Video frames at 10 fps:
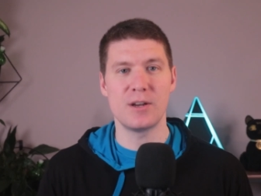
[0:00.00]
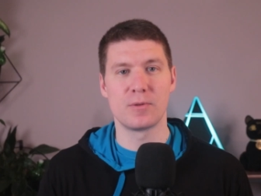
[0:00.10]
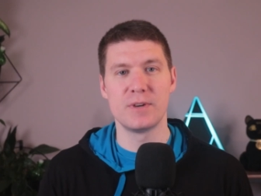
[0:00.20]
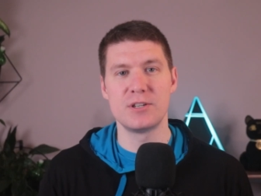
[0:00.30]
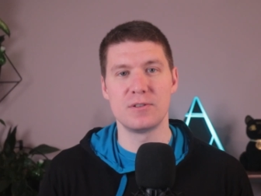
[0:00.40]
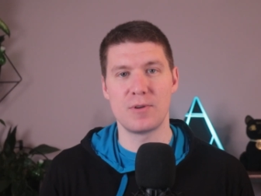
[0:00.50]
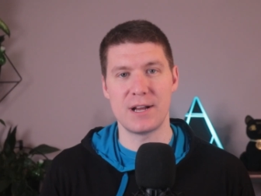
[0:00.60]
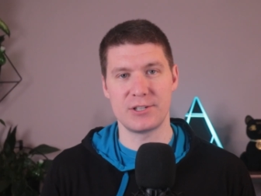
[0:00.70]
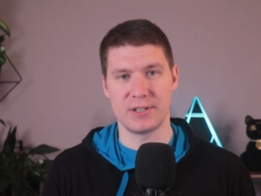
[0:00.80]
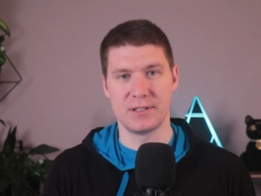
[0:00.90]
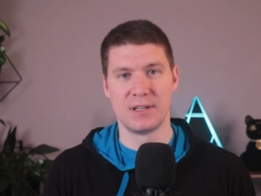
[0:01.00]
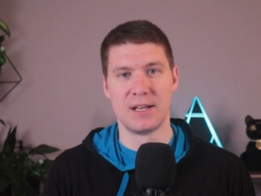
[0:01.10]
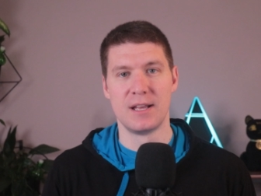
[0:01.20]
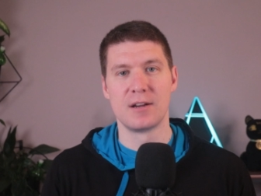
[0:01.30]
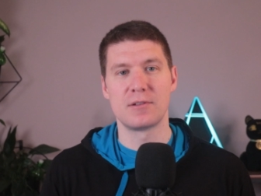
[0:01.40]
the original question,
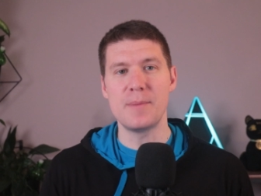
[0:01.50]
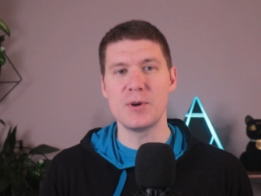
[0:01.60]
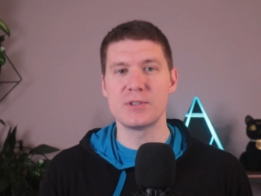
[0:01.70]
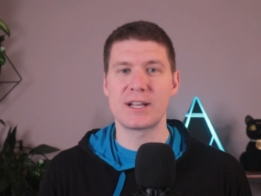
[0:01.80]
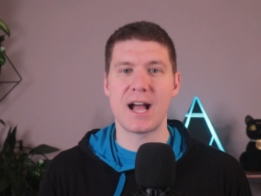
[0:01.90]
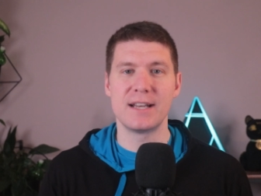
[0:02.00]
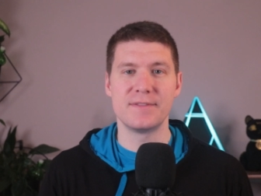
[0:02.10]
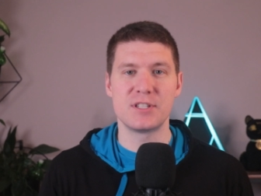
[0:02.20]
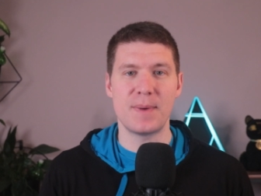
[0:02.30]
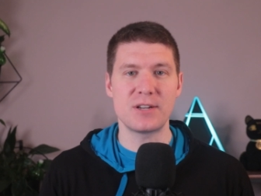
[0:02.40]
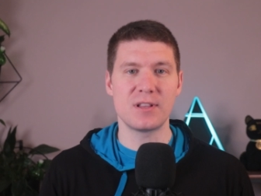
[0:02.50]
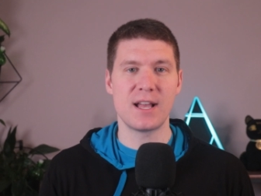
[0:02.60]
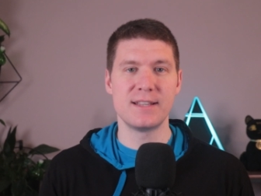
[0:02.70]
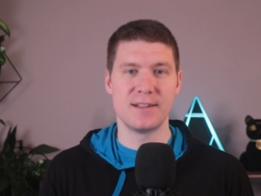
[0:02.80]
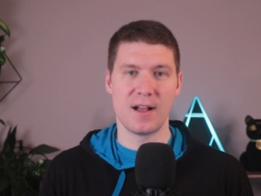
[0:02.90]
grammar is a kind of
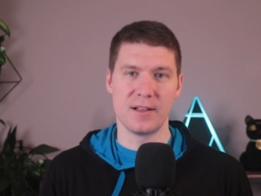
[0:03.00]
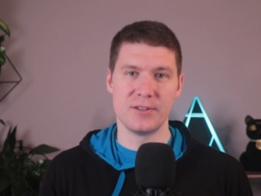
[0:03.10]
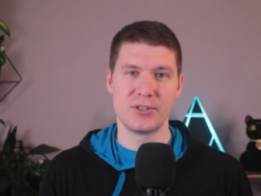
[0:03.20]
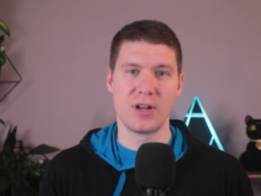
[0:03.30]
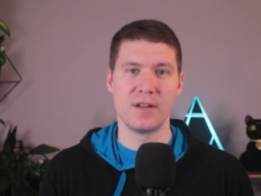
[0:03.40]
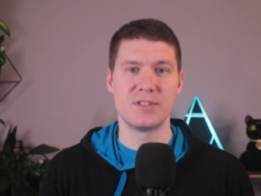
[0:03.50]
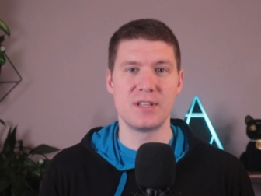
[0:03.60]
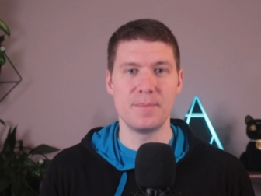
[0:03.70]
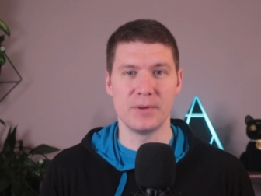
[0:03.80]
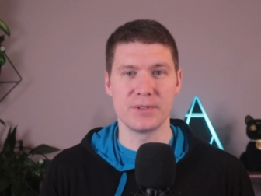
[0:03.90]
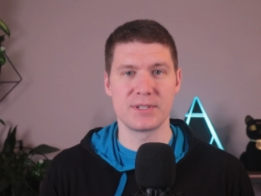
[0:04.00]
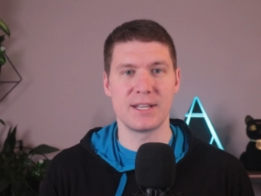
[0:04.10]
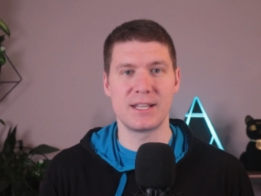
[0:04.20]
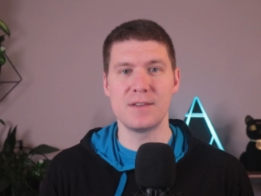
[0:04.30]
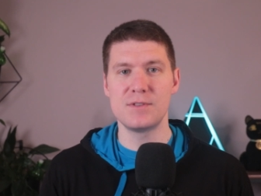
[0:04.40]
specialized knowledge of symbols
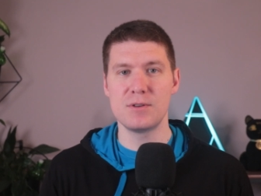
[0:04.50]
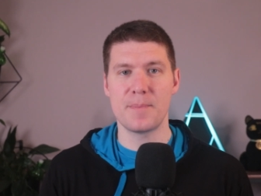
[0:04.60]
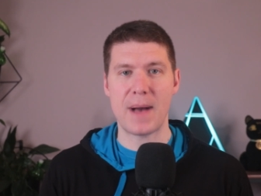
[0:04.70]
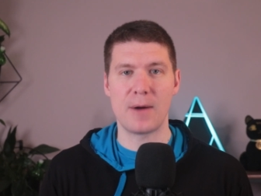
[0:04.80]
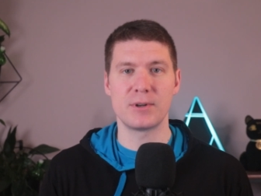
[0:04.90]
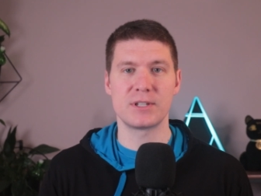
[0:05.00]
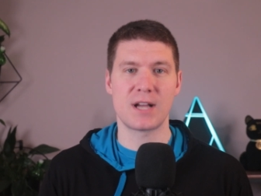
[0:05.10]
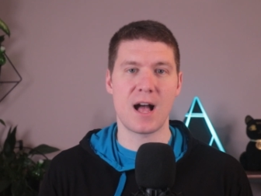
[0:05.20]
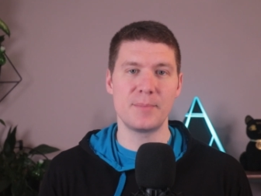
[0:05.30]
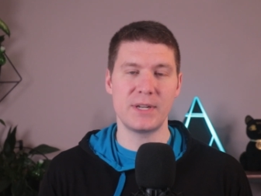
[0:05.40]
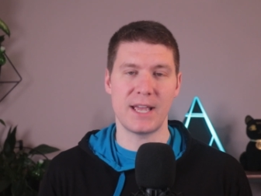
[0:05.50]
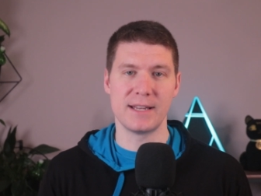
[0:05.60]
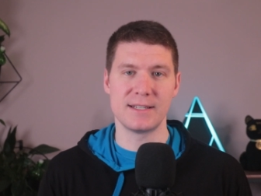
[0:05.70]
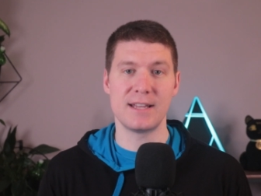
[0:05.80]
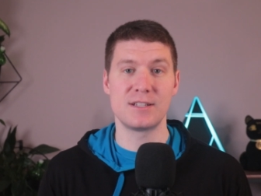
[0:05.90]
that gives you the power to
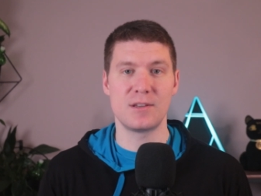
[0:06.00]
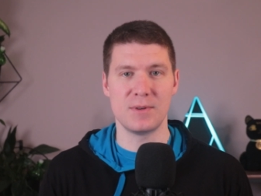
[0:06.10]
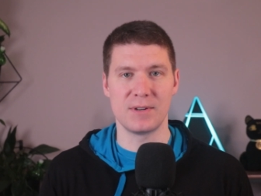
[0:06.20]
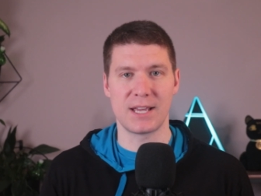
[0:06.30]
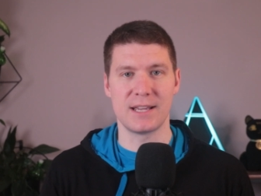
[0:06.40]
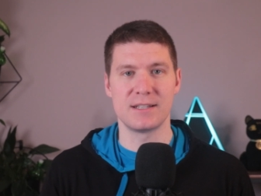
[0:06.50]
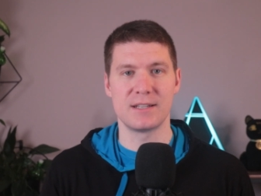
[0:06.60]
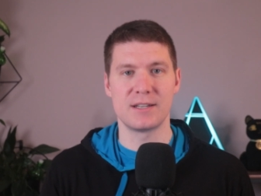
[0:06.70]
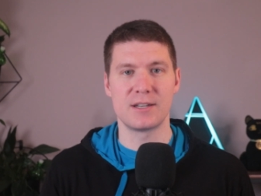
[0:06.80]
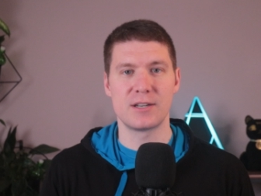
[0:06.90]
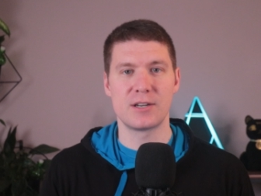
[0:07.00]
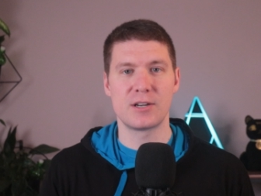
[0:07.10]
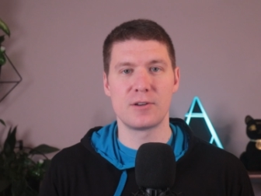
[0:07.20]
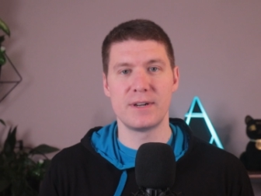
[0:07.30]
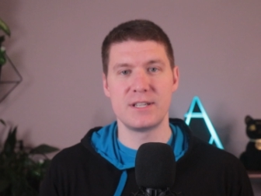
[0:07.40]
comprehend and communicate.
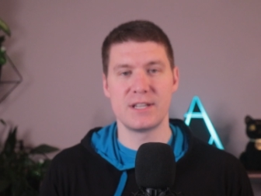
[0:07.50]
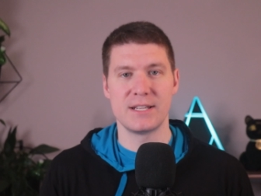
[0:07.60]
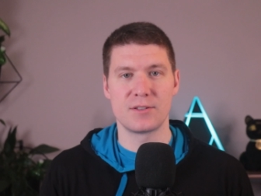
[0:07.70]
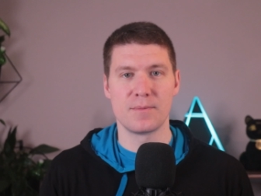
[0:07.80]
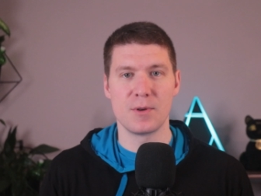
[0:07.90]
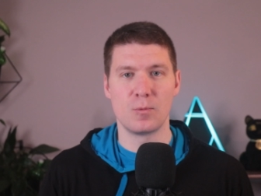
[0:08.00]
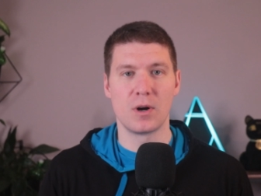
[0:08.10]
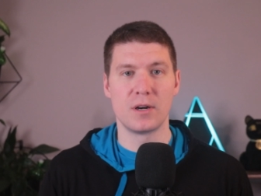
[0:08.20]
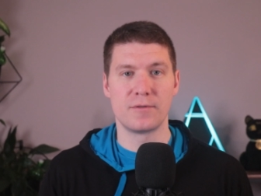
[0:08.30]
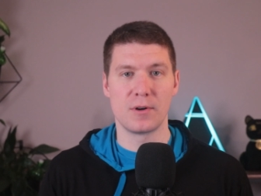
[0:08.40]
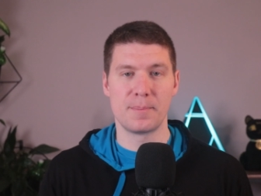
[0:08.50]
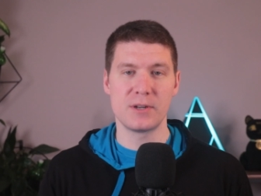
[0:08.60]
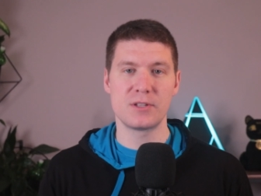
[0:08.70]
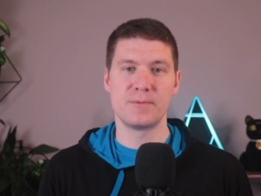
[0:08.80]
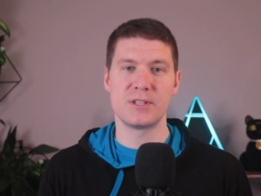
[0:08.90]
Magic originates from the word for a
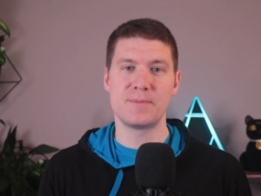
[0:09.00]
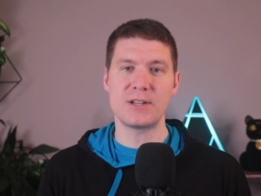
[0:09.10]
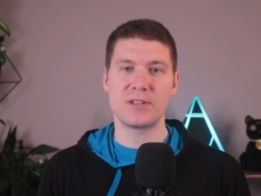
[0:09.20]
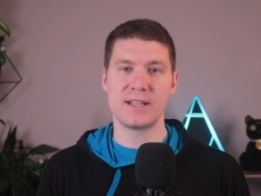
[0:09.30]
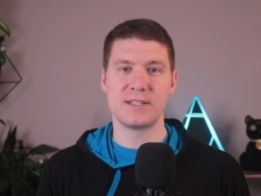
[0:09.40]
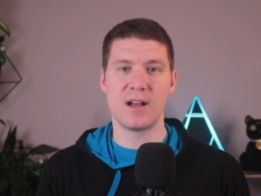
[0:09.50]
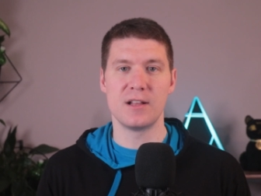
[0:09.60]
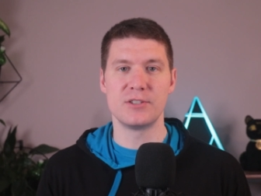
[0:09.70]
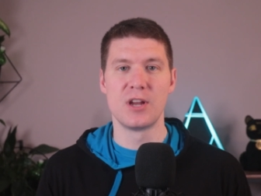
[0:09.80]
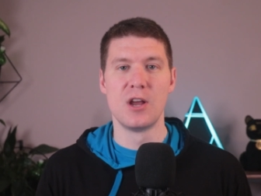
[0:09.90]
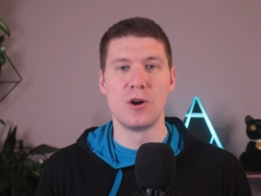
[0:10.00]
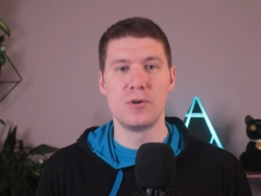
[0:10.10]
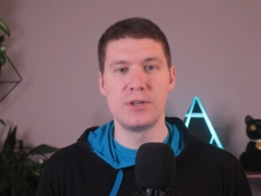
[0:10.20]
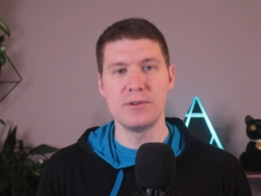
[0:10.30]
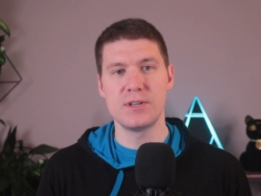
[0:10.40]
person with specialized knowledge
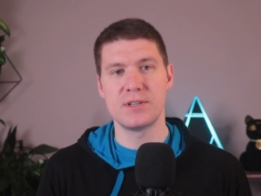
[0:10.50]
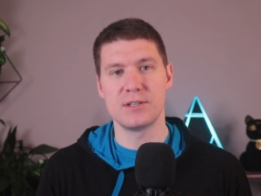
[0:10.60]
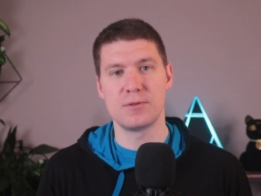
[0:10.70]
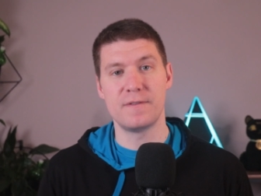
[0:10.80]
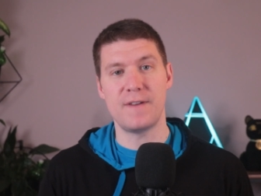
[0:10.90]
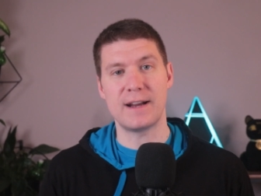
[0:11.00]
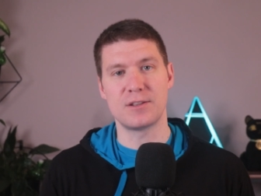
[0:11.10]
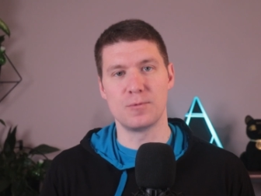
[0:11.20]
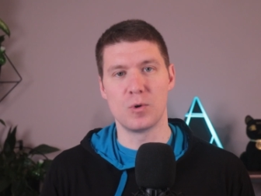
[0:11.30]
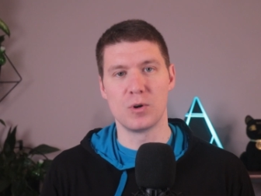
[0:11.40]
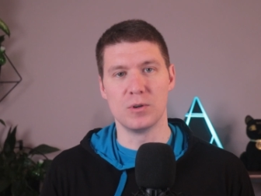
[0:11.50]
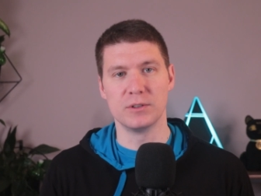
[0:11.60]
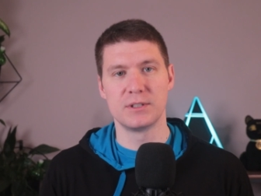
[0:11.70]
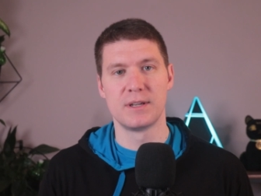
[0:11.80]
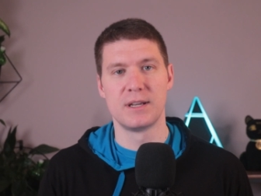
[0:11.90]
who uses it to affect the world.